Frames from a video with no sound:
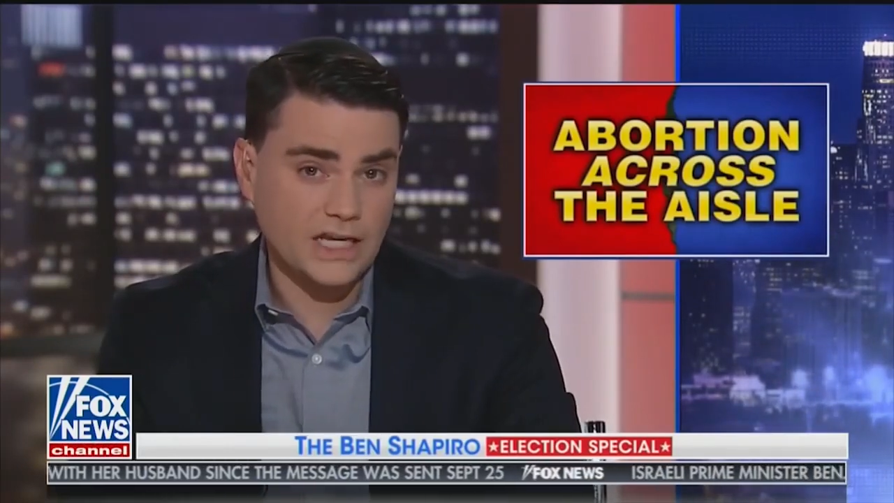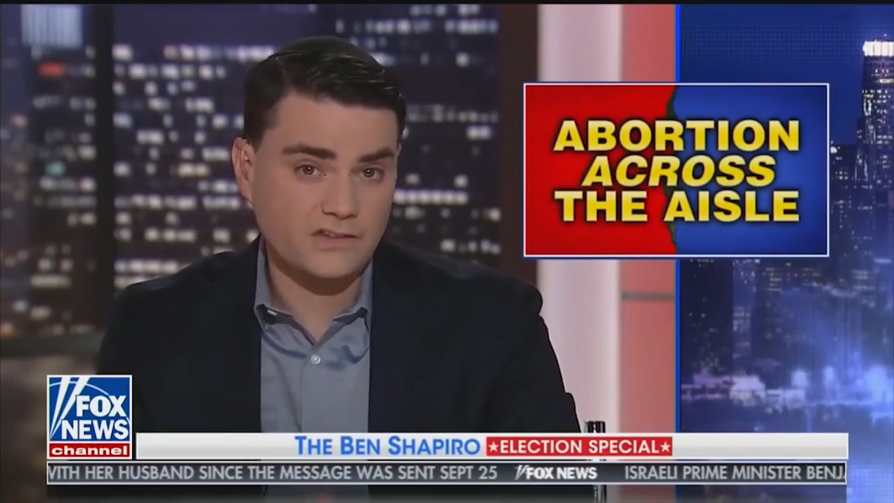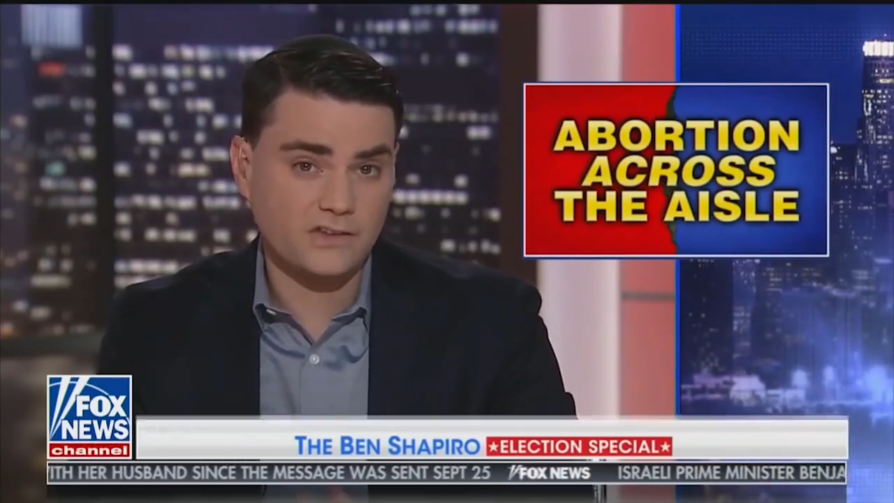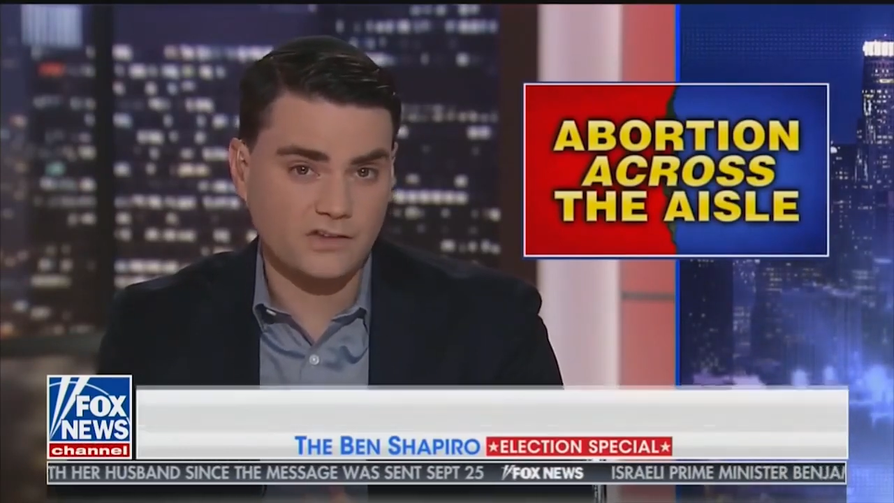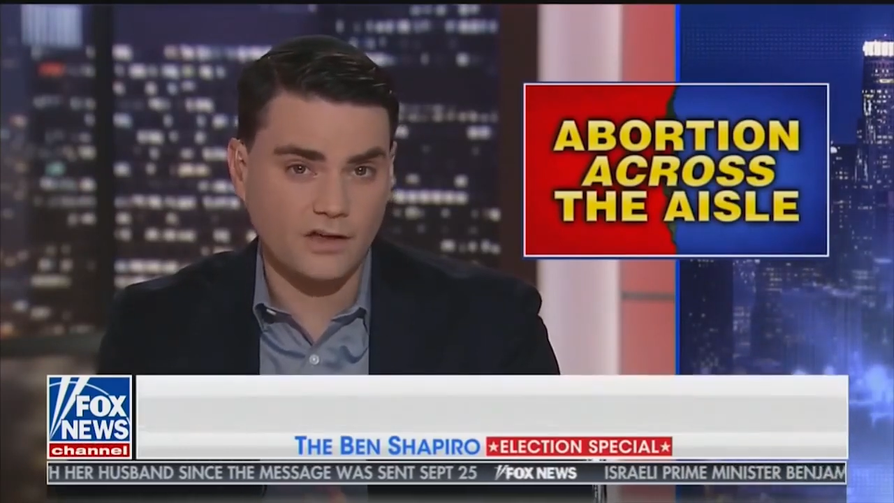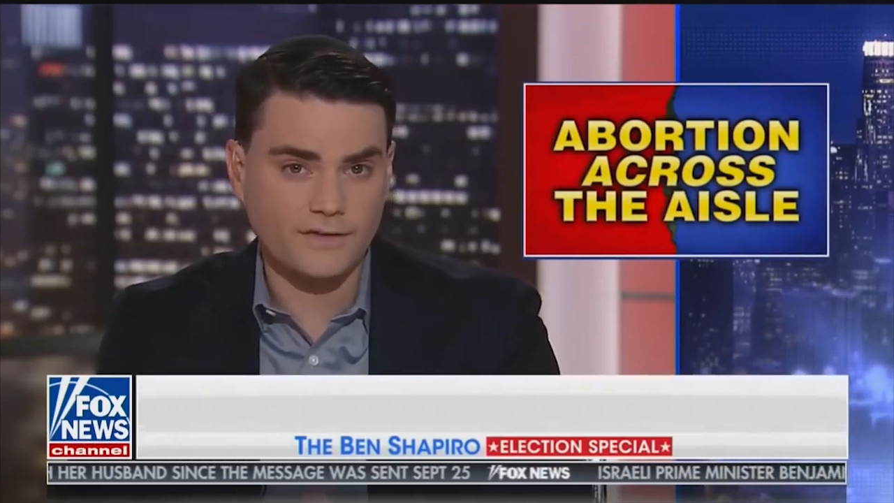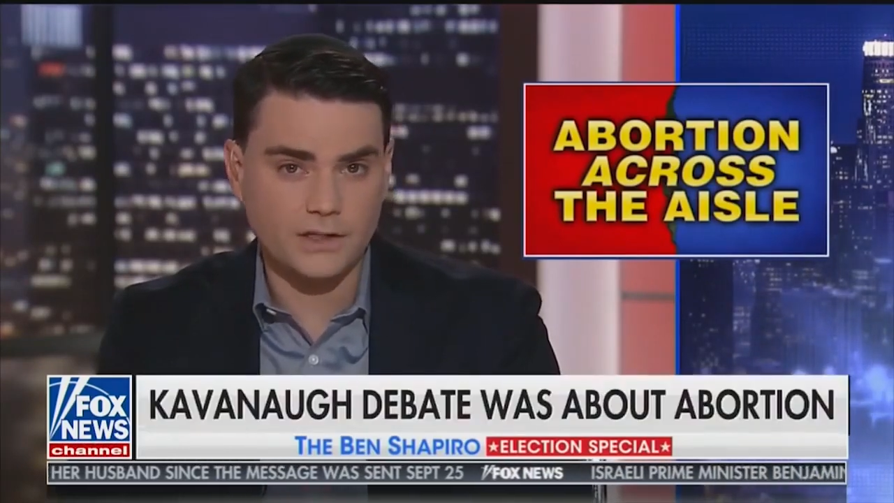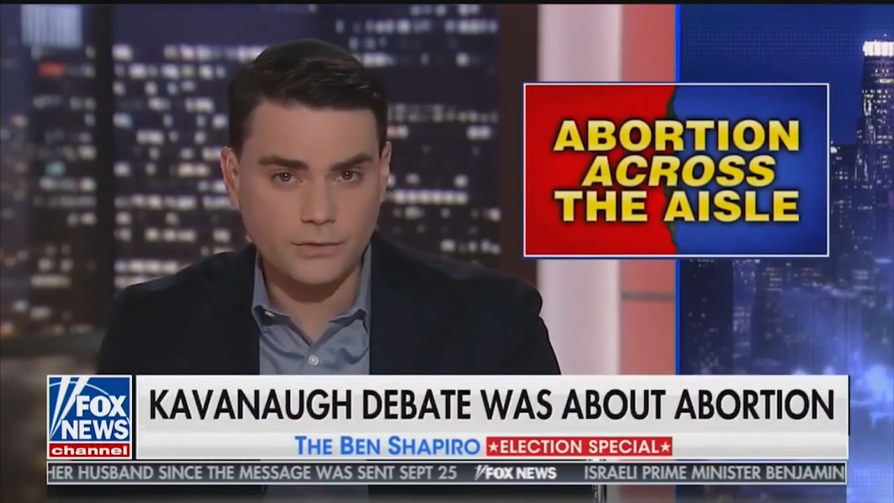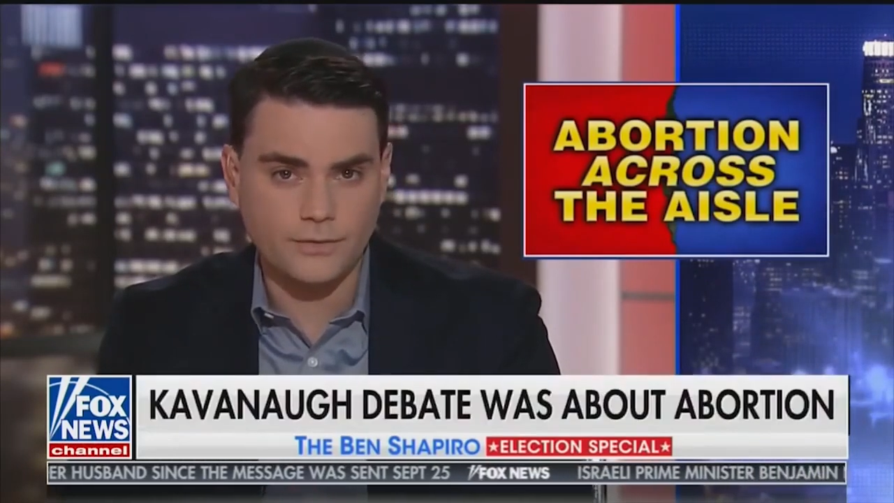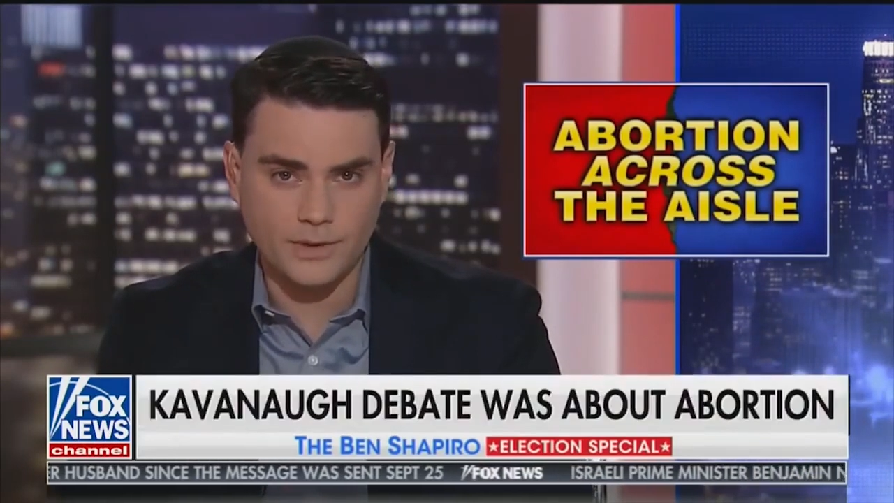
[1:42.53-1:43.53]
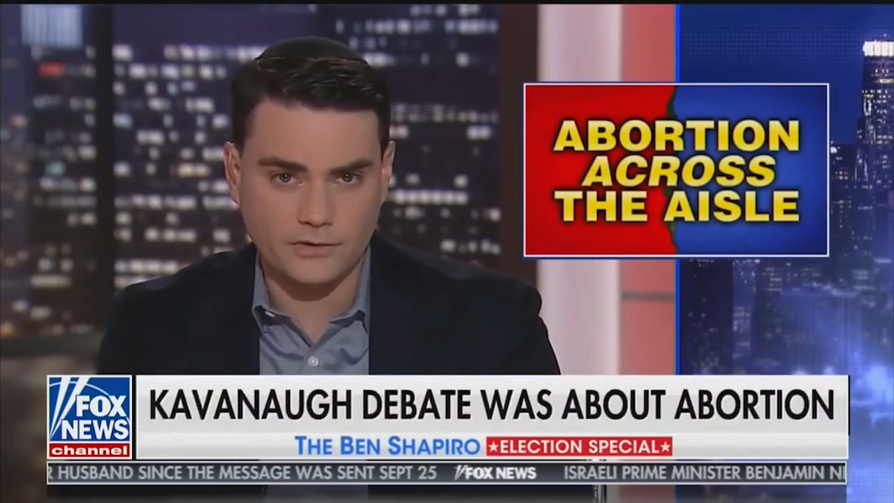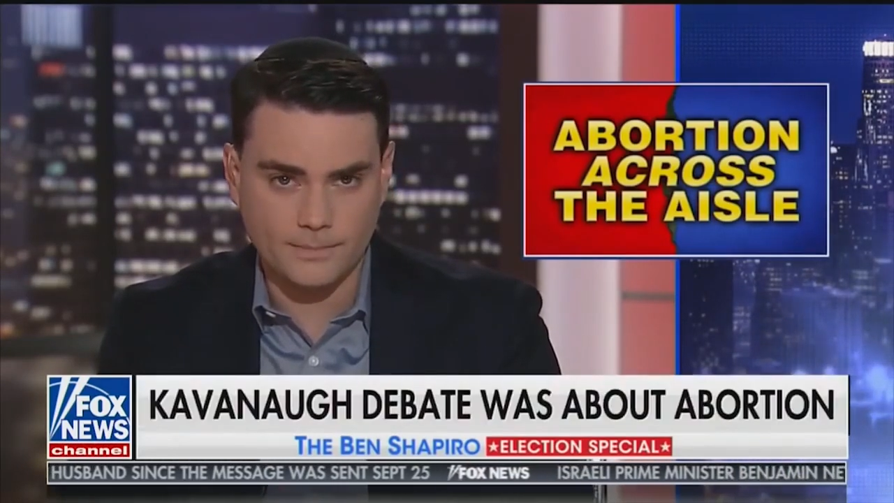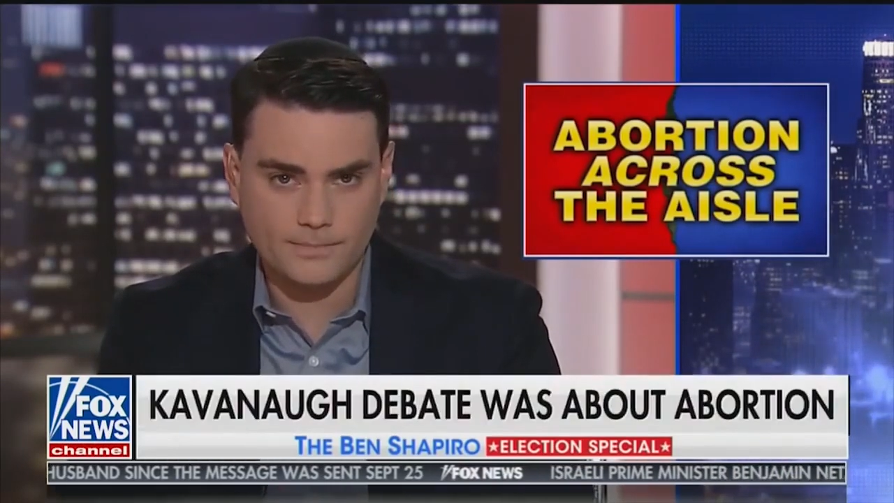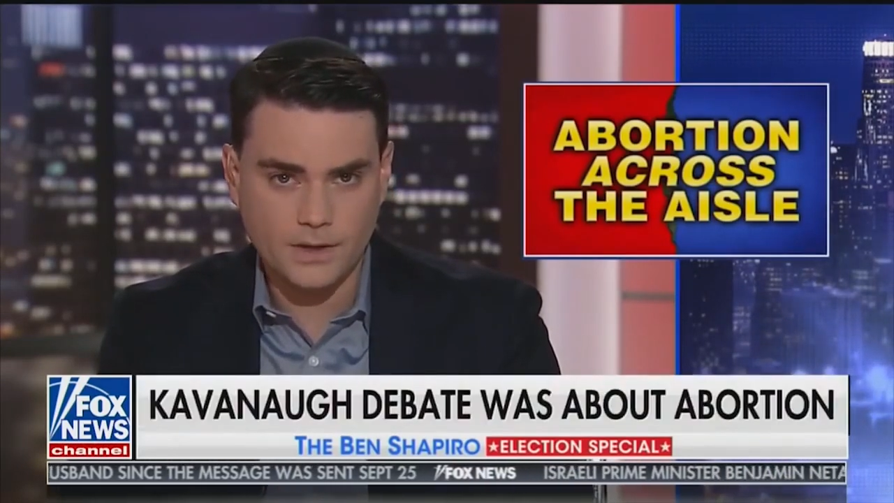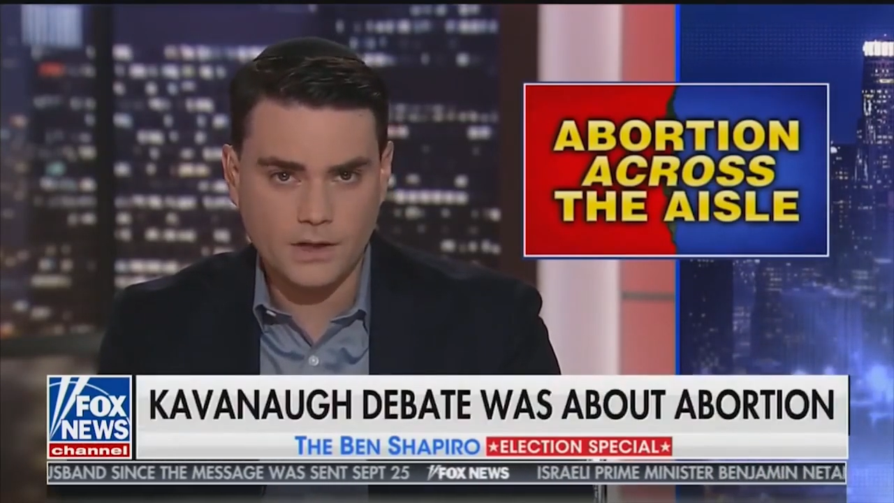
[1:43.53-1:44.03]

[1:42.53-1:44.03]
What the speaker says: is itself a euphemism.